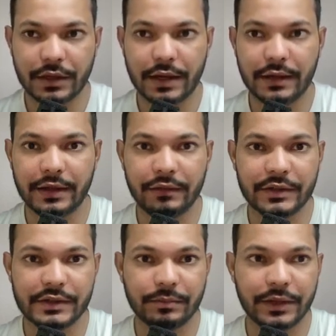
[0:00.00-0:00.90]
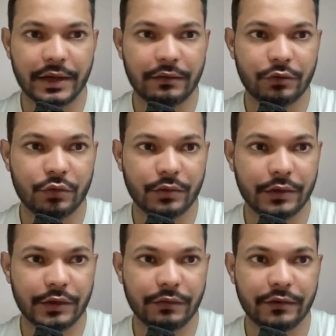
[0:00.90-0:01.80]
And then we simply have to
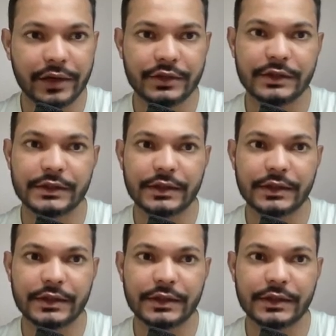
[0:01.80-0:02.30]
refresh this